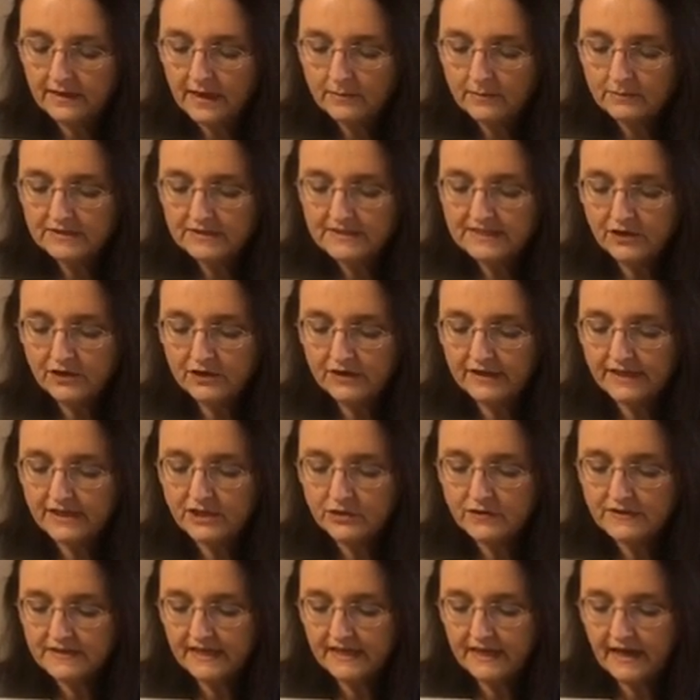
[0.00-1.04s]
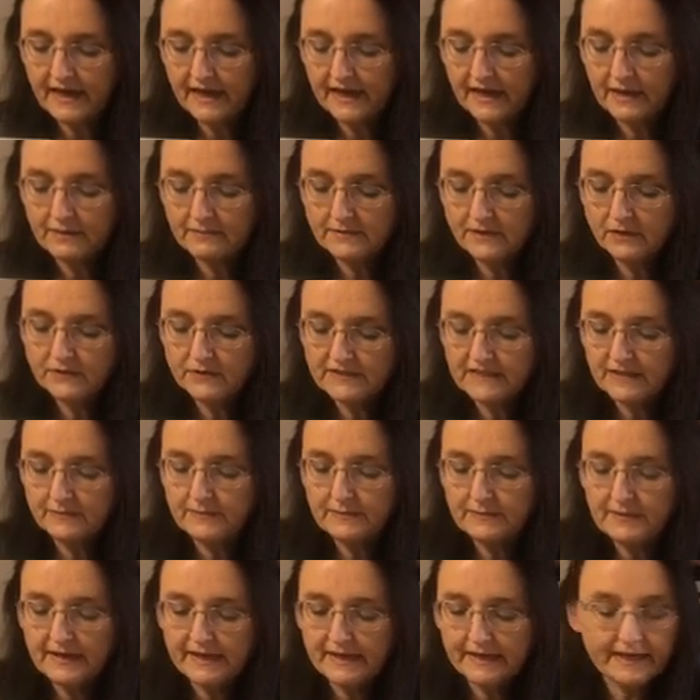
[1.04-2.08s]
but certainly using the
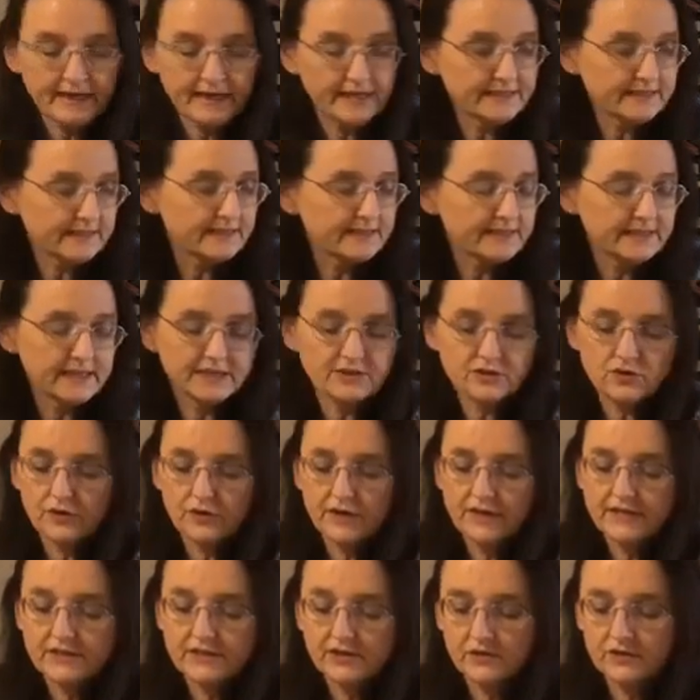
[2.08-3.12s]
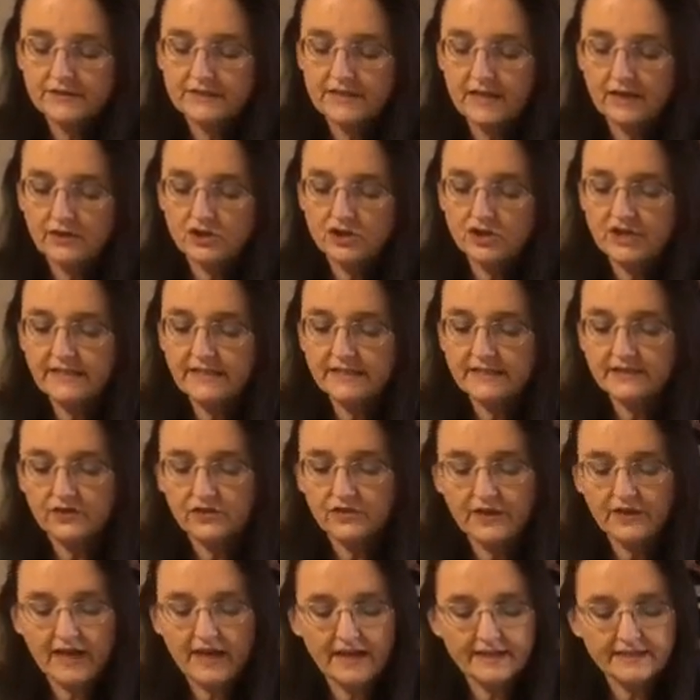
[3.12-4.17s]
pillowcases is great, or sheets or
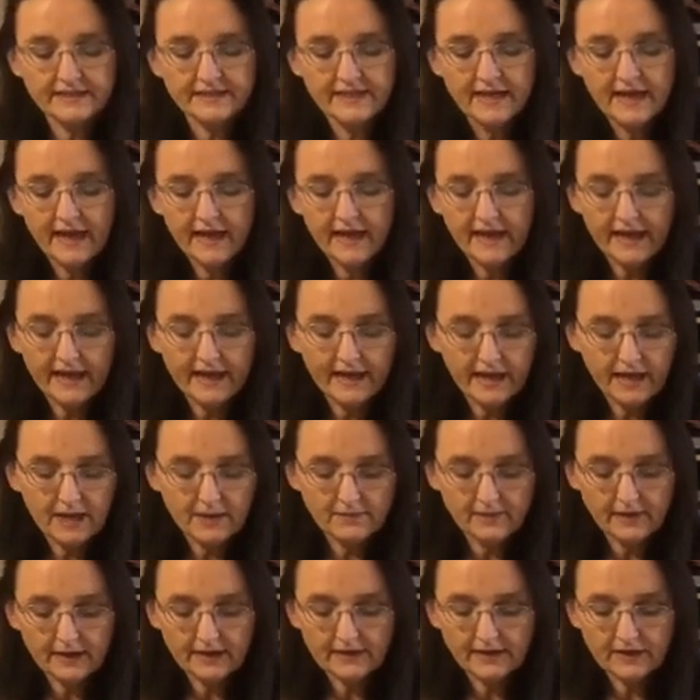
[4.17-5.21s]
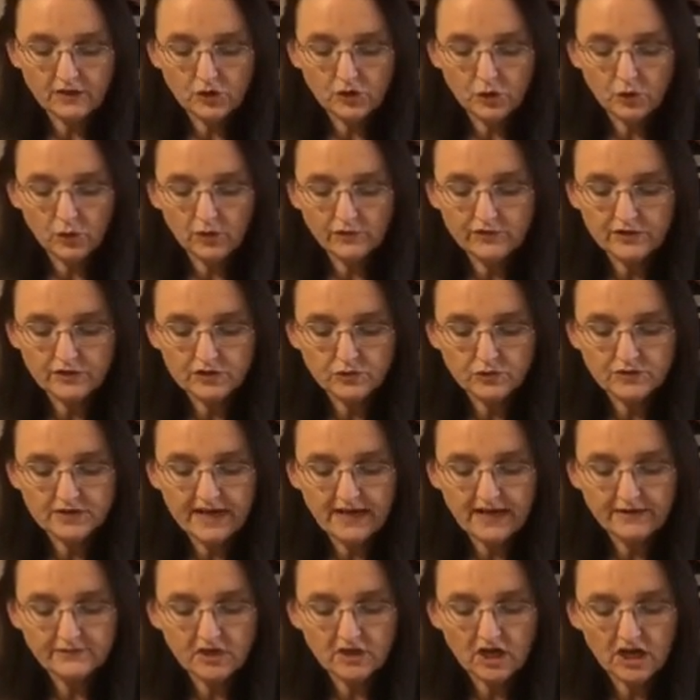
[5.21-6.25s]
that, you know, if you don't
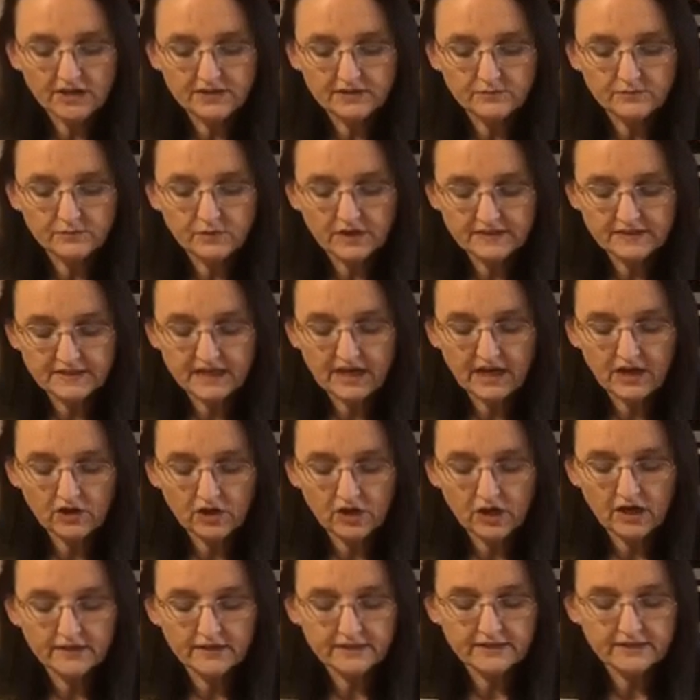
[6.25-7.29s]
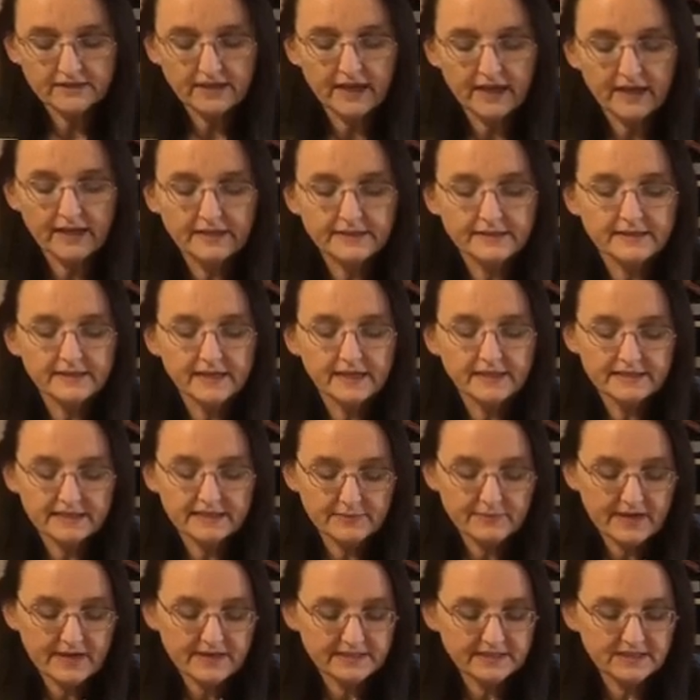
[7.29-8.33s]
have cotton, because they are cotton and it's the
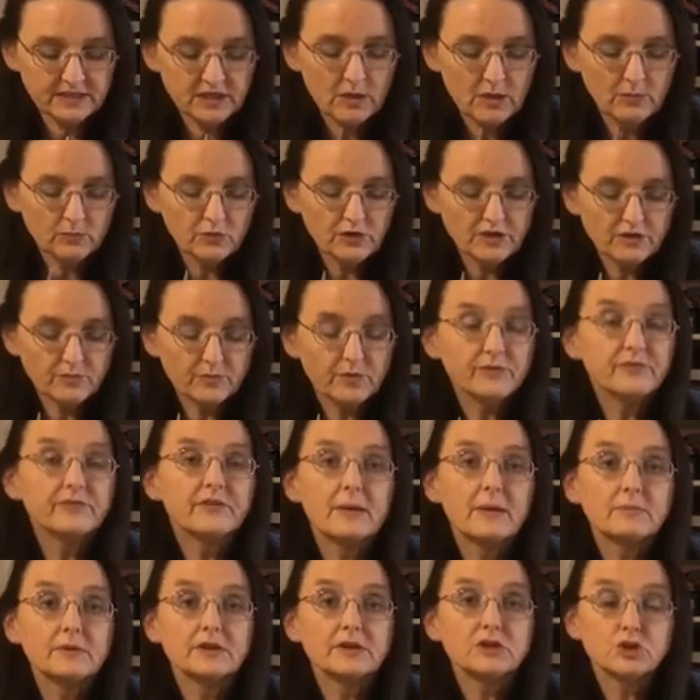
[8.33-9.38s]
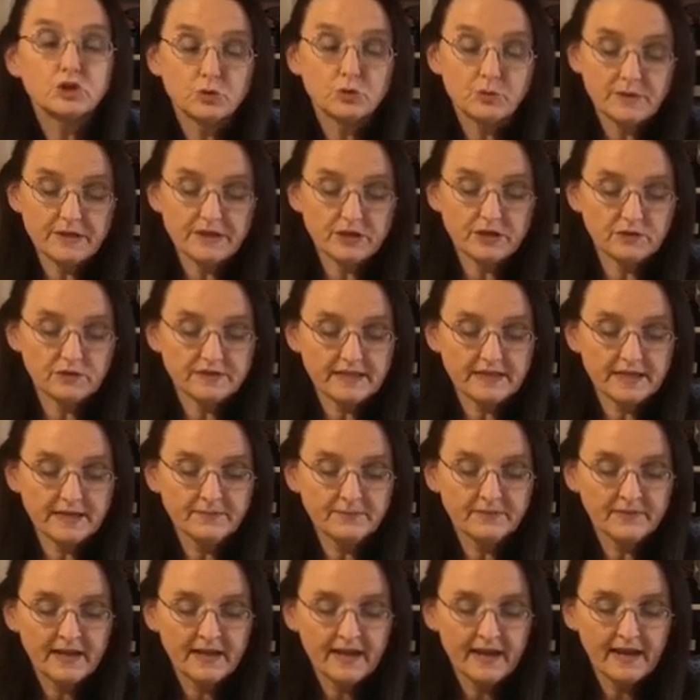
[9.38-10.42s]
best breathable fabric to be using,
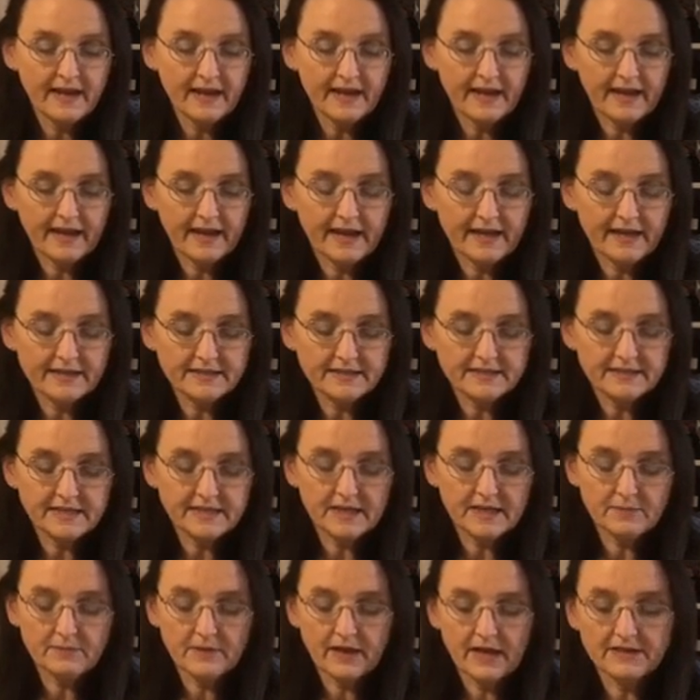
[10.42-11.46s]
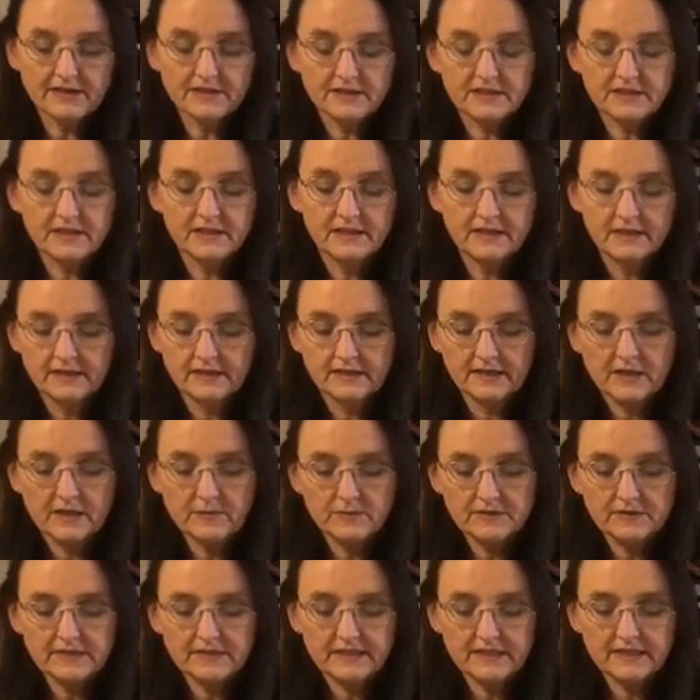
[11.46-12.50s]
and to keep
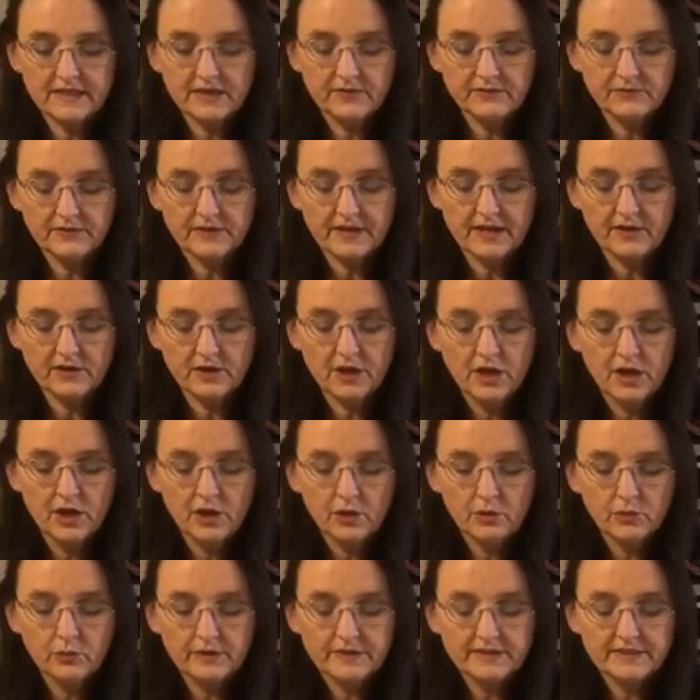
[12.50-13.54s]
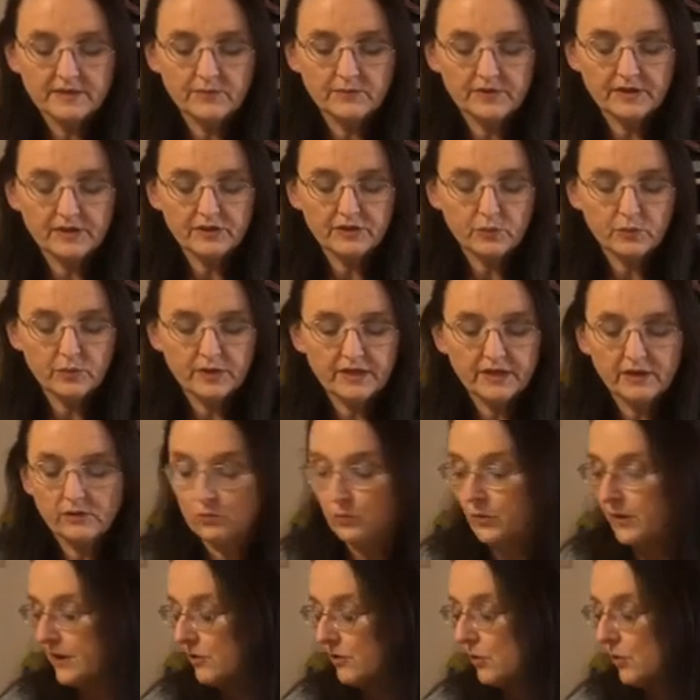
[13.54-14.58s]
us safe then with something that we can
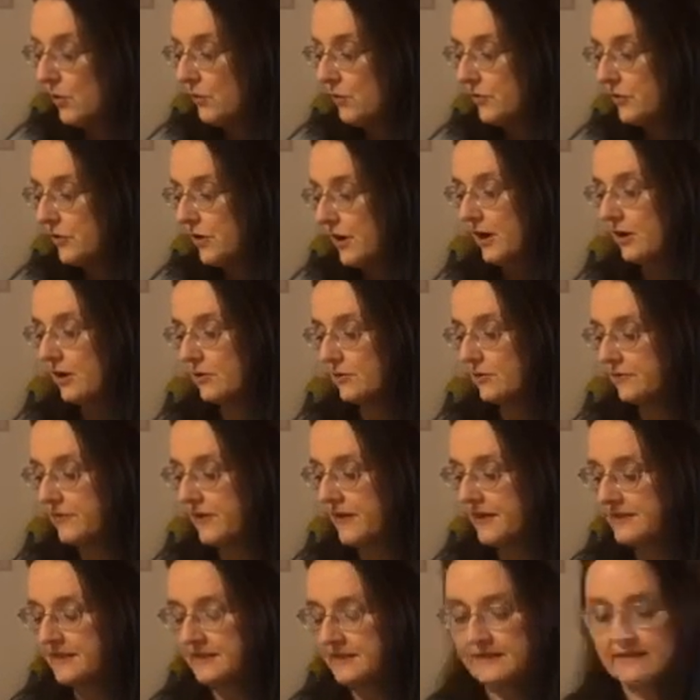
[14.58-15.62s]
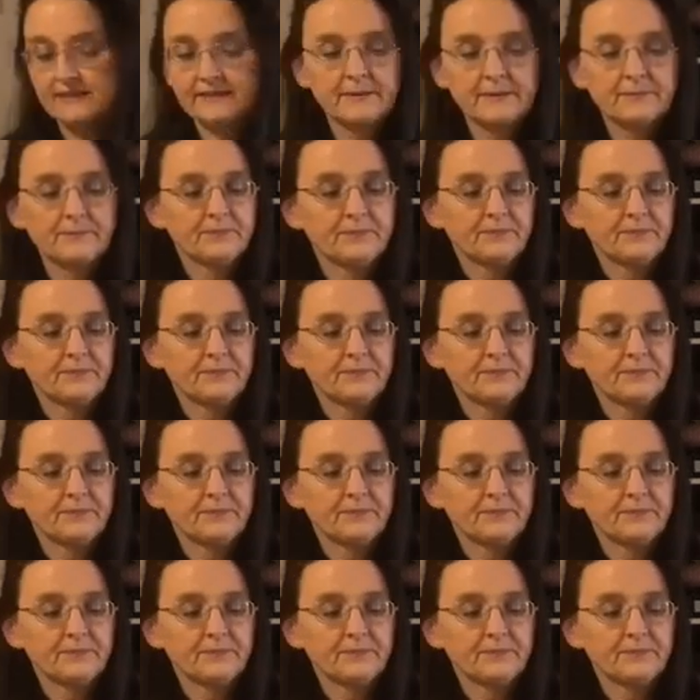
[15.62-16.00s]
wear over our faces.